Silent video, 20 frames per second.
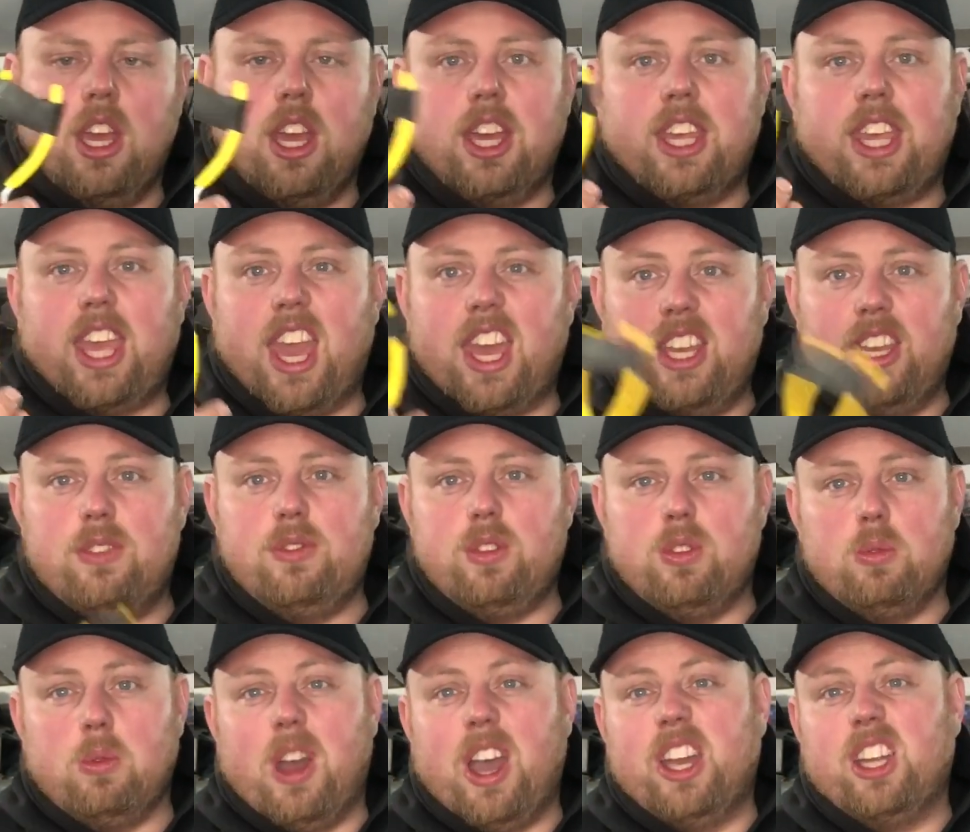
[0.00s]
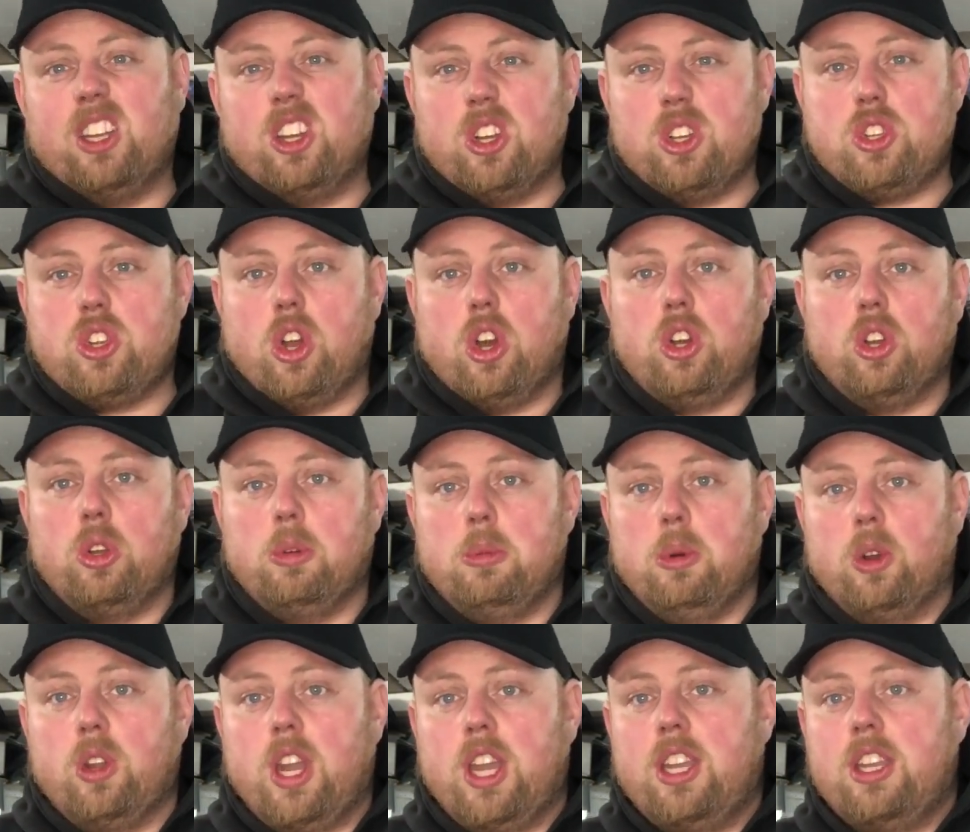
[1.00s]
Again, if you wire on a socket up
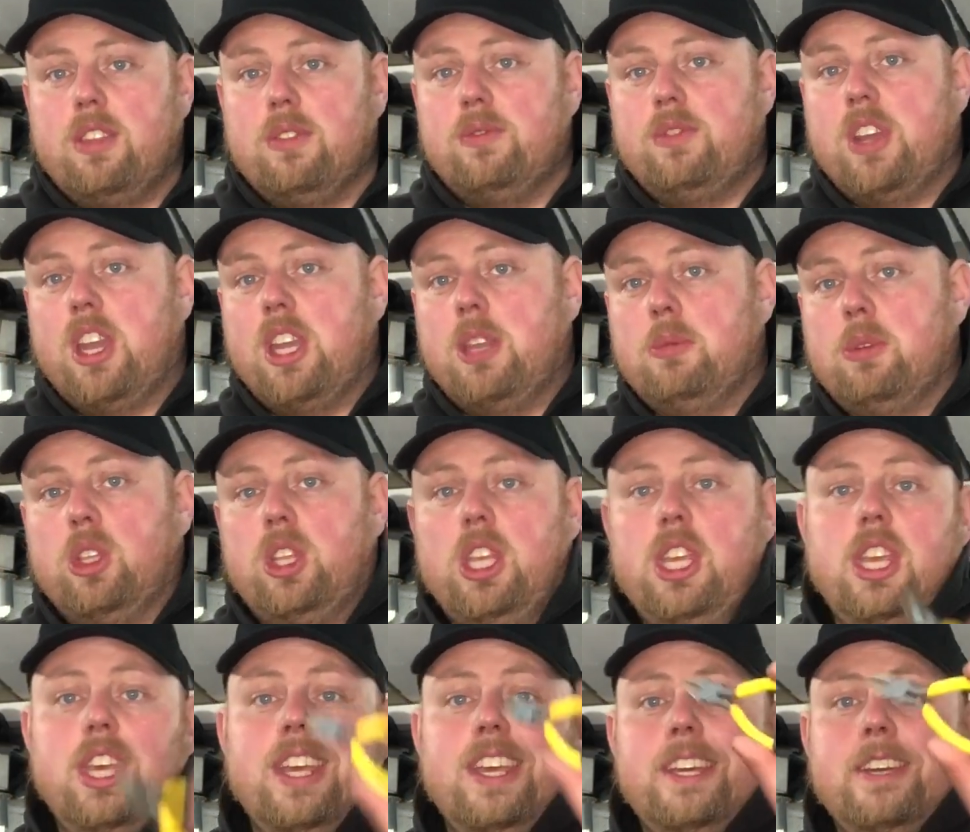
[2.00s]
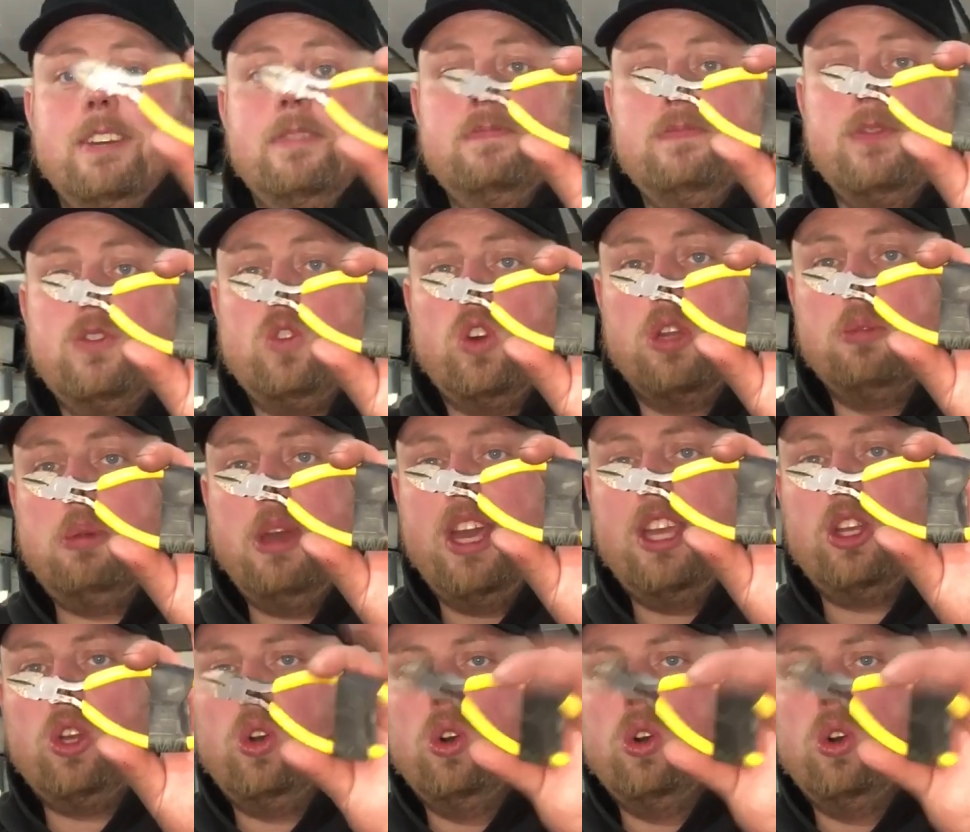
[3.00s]
or anything for anybody, you've got a pair of